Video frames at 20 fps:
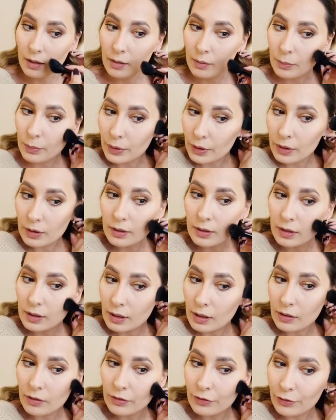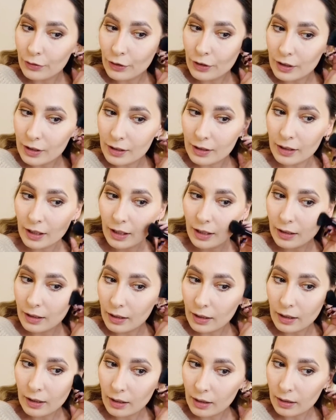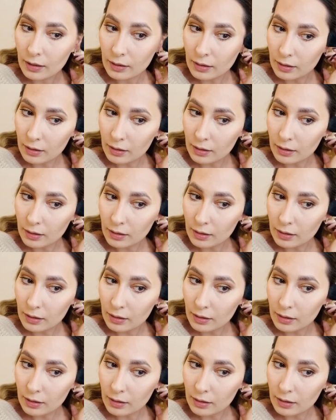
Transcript: But for the daily